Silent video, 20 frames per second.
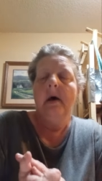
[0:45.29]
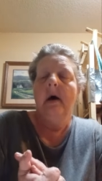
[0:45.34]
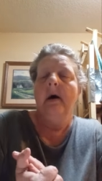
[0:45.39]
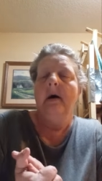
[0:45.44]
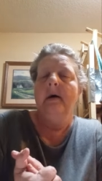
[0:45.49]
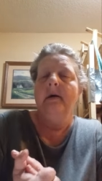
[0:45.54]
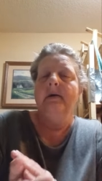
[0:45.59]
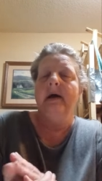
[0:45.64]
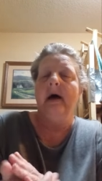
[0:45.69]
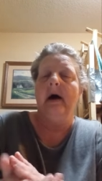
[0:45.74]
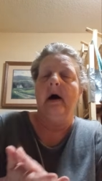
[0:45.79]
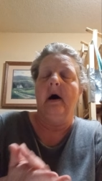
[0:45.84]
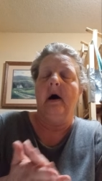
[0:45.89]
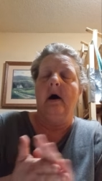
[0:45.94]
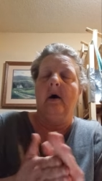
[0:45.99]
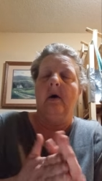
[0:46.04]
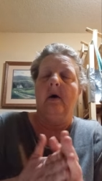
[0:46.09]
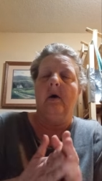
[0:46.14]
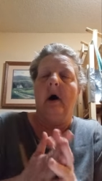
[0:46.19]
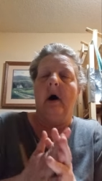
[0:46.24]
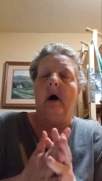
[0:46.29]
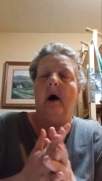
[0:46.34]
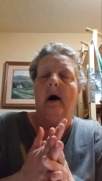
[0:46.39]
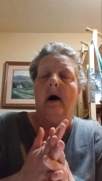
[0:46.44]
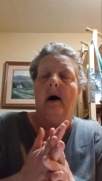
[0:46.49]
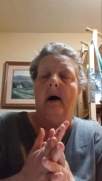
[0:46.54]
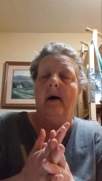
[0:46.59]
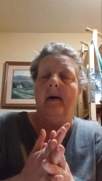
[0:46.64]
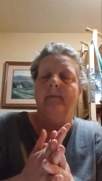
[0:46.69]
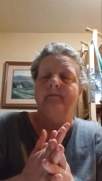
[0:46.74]
Now,
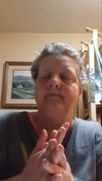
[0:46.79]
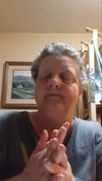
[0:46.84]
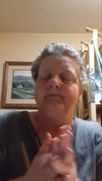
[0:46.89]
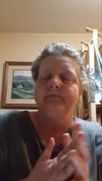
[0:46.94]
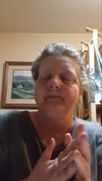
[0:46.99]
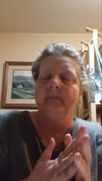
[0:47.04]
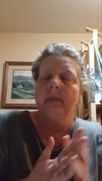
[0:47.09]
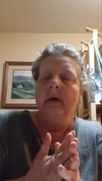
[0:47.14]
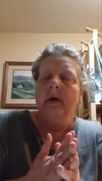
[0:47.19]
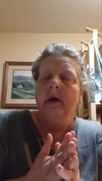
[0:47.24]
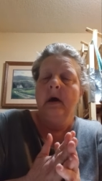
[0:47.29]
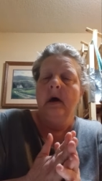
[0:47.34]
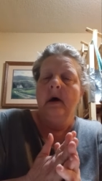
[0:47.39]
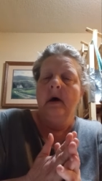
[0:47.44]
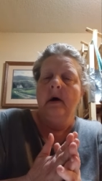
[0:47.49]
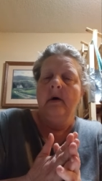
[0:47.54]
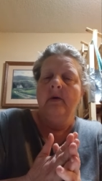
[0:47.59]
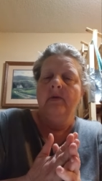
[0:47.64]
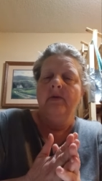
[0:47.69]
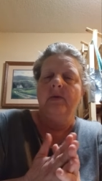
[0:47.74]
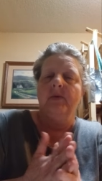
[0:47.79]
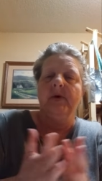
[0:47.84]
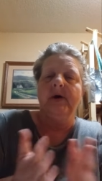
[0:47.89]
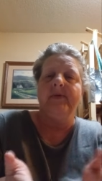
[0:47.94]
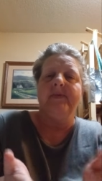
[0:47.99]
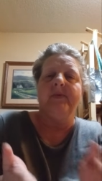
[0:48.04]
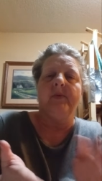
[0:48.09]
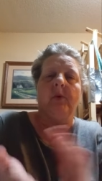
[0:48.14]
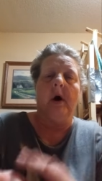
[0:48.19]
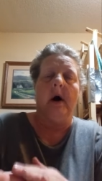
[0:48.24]
um, the
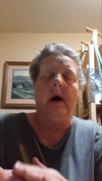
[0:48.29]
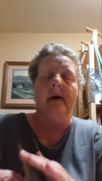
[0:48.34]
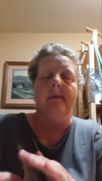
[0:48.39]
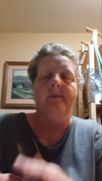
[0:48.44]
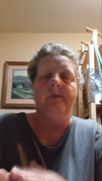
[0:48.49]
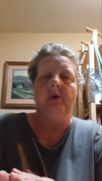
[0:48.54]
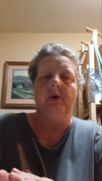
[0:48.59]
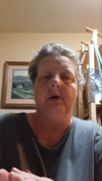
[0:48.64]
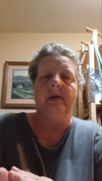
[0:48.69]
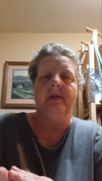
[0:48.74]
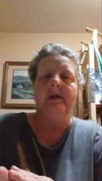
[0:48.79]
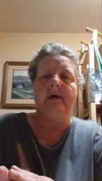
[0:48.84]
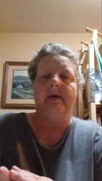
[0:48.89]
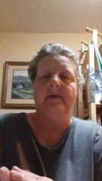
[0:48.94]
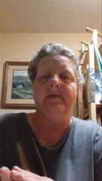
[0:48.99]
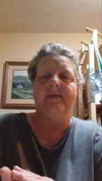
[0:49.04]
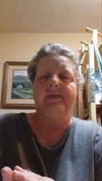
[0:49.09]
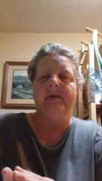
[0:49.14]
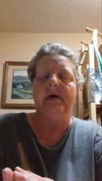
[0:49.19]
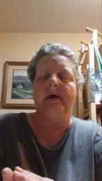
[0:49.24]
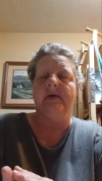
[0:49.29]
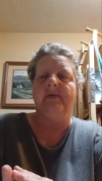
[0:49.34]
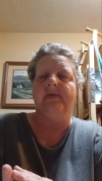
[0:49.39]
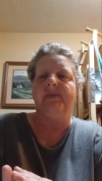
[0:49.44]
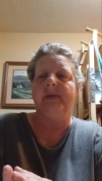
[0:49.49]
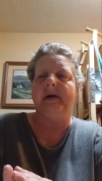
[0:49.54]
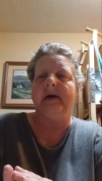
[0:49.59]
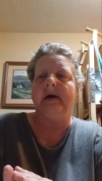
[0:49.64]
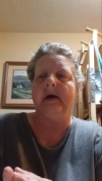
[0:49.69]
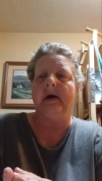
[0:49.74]
reason why I'm doing this is
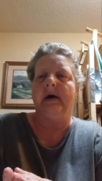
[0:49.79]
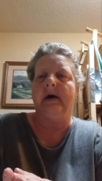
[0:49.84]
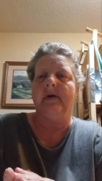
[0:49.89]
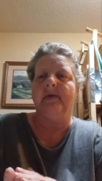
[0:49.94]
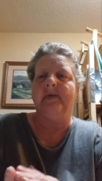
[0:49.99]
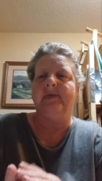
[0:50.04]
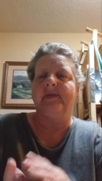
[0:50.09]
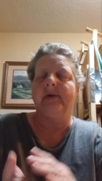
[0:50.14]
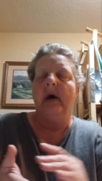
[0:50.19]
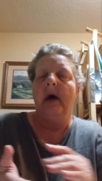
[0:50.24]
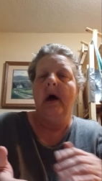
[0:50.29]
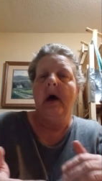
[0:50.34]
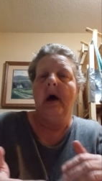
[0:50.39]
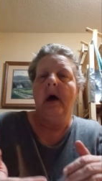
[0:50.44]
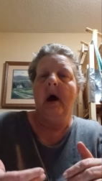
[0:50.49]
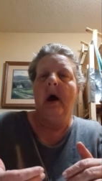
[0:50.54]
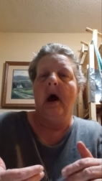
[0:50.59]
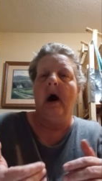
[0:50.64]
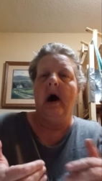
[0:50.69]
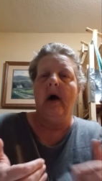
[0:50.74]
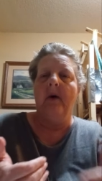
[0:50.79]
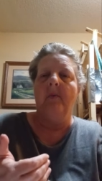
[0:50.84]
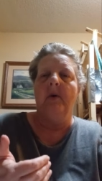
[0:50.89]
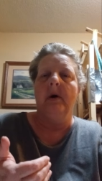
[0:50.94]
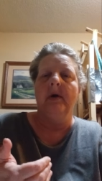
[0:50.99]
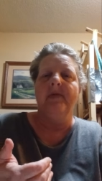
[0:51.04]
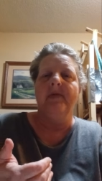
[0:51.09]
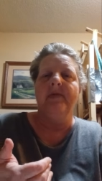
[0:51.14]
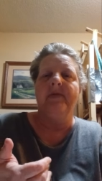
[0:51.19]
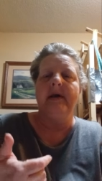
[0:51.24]
because I
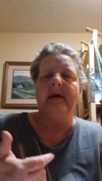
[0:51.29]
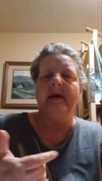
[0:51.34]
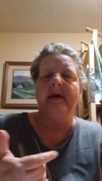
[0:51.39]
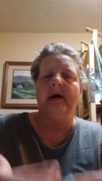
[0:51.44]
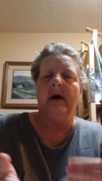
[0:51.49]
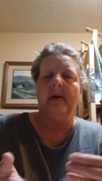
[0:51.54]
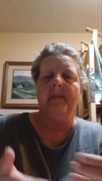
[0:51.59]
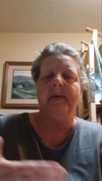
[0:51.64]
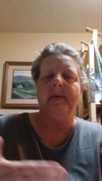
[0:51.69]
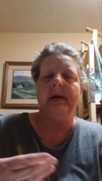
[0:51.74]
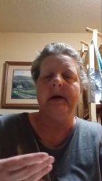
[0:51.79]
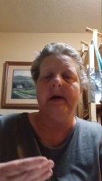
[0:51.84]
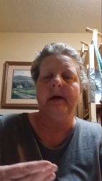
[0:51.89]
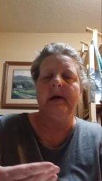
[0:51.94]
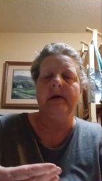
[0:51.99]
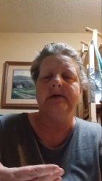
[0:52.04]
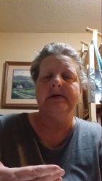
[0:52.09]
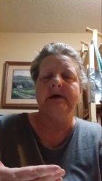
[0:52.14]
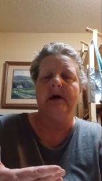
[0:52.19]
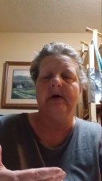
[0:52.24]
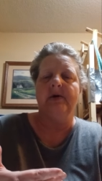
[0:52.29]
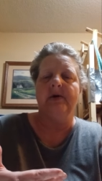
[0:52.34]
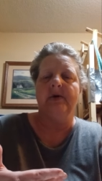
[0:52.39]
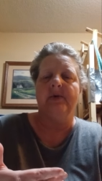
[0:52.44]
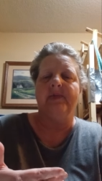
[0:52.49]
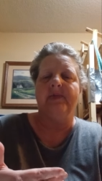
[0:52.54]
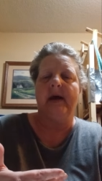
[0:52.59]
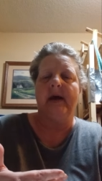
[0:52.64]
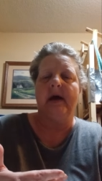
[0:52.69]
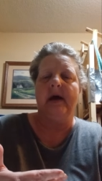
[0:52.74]
want the company to
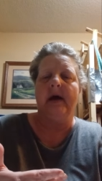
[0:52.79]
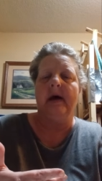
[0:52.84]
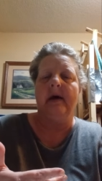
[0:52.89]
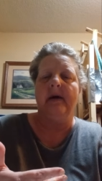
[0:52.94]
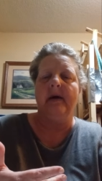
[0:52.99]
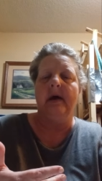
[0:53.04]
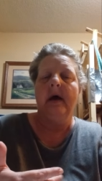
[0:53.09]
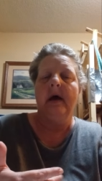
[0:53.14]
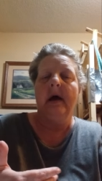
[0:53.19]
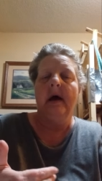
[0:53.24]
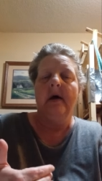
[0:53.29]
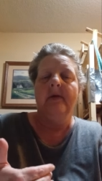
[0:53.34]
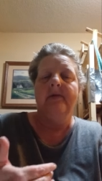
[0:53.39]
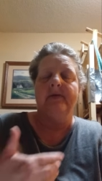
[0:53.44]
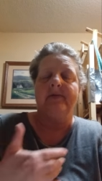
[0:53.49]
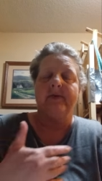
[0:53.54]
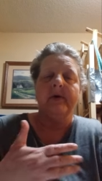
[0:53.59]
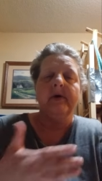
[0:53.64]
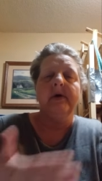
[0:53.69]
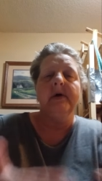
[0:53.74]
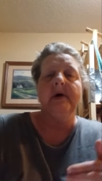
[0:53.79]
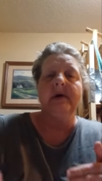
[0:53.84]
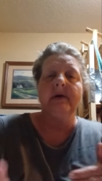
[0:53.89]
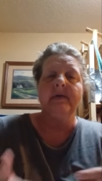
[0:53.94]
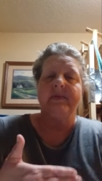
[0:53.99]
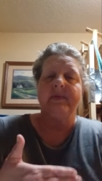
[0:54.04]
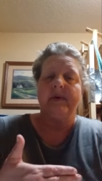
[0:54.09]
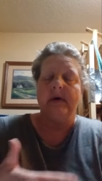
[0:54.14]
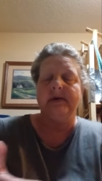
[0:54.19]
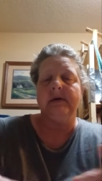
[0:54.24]
understand that there
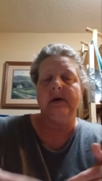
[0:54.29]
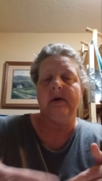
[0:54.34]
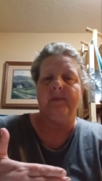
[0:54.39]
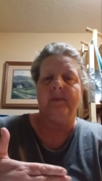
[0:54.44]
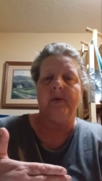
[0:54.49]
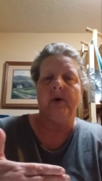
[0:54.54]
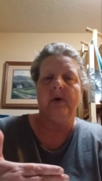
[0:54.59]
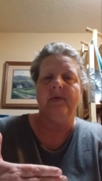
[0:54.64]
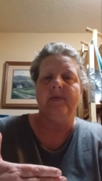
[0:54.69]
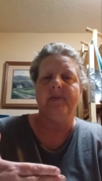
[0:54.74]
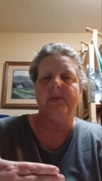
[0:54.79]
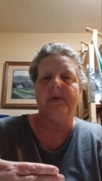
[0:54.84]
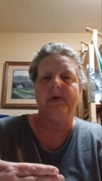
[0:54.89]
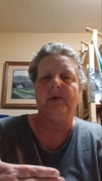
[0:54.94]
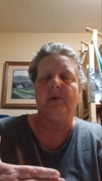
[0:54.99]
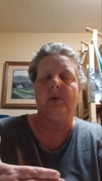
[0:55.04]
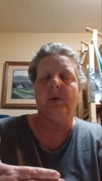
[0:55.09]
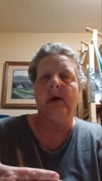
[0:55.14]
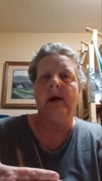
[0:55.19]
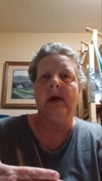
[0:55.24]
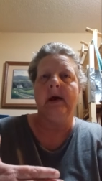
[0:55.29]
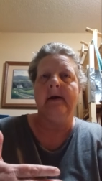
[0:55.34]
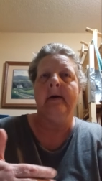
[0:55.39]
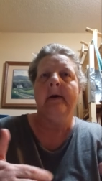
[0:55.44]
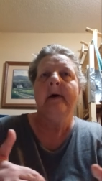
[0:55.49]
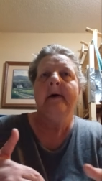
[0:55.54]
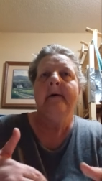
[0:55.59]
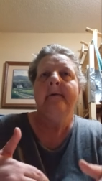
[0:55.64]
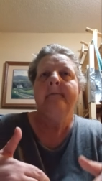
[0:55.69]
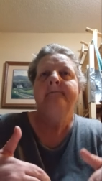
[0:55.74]
is a difference between
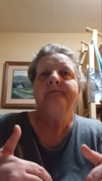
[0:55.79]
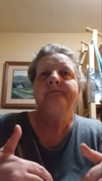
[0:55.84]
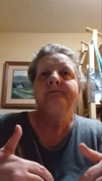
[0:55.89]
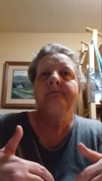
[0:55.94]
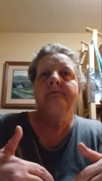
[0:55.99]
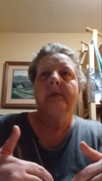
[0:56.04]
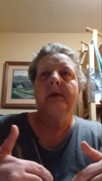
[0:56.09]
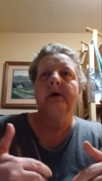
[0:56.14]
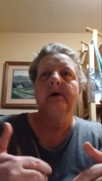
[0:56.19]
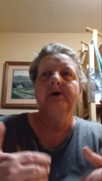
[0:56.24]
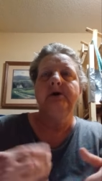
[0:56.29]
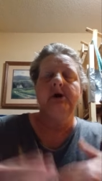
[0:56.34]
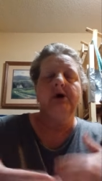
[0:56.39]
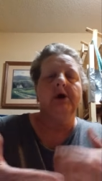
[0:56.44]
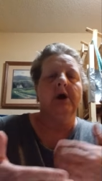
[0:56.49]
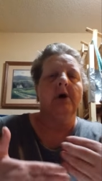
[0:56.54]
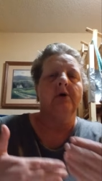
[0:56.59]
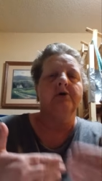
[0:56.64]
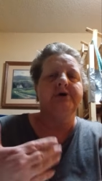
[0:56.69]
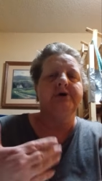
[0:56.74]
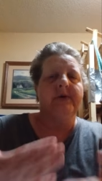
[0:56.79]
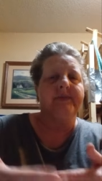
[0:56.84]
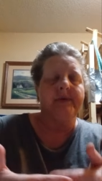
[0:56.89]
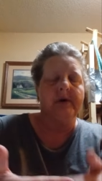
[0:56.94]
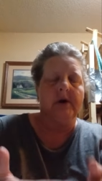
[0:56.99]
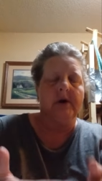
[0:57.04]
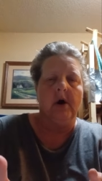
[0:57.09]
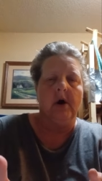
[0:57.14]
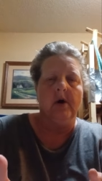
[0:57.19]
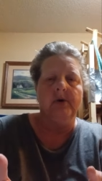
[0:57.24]
you know, just
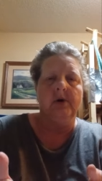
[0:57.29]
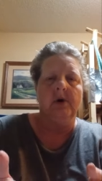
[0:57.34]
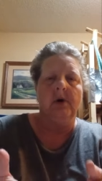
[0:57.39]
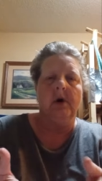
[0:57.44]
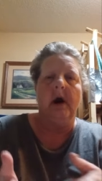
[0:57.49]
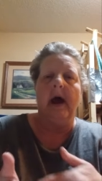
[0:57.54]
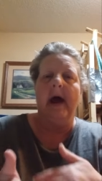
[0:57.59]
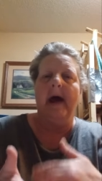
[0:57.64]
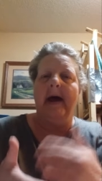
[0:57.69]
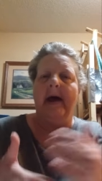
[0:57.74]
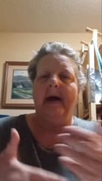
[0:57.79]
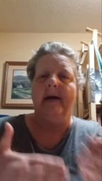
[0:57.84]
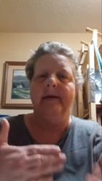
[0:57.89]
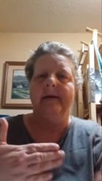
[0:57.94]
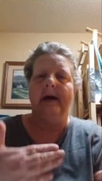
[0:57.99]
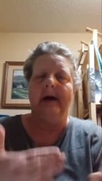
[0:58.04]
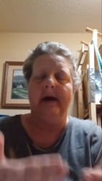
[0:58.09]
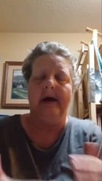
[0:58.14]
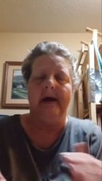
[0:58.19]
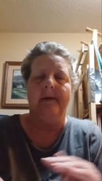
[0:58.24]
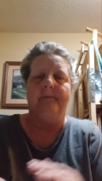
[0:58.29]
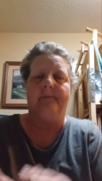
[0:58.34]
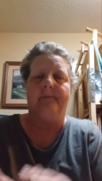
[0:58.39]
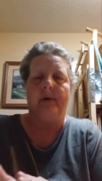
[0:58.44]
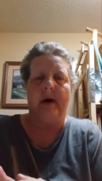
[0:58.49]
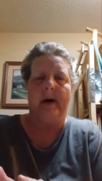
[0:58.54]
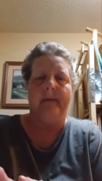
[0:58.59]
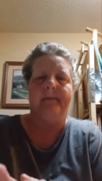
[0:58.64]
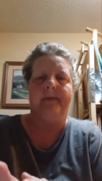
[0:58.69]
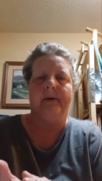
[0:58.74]
a gardener and a
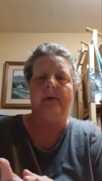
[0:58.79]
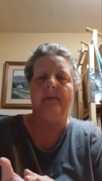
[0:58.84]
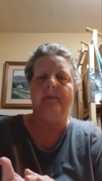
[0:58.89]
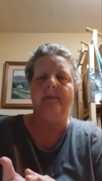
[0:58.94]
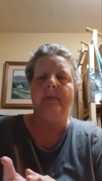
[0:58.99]
prepper.